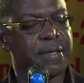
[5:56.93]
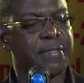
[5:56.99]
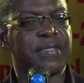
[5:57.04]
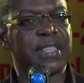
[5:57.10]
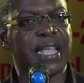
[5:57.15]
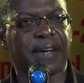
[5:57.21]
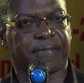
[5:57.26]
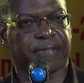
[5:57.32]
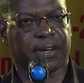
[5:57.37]

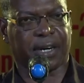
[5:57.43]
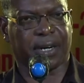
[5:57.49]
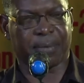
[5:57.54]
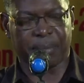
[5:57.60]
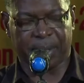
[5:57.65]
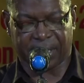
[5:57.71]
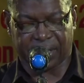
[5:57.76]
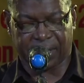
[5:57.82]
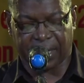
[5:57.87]
never
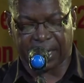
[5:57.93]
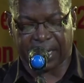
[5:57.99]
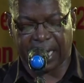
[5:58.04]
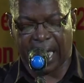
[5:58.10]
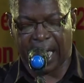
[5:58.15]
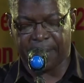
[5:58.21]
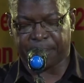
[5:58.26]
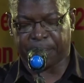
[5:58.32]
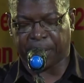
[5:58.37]
missing a
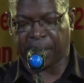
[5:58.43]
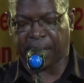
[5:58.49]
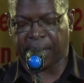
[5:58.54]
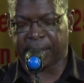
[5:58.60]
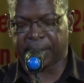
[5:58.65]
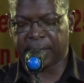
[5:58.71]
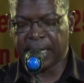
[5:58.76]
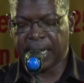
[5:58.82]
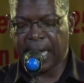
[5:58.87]

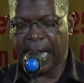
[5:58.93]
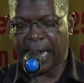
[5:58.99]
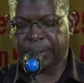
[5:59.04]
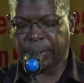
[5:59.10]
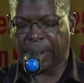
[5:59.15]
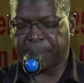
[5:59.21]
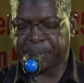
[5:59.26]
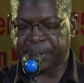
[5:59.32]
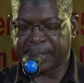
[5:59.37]
campaign
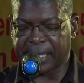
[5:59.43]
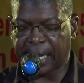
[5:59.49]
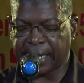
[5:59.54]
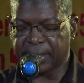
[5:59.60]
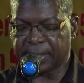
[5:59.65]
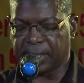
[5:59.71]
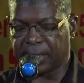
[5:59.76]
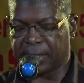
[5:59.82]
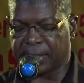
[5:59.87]
and
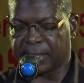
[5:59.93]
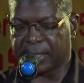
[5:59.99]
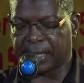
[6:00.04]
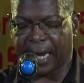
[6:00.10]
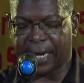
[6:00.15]
representing St.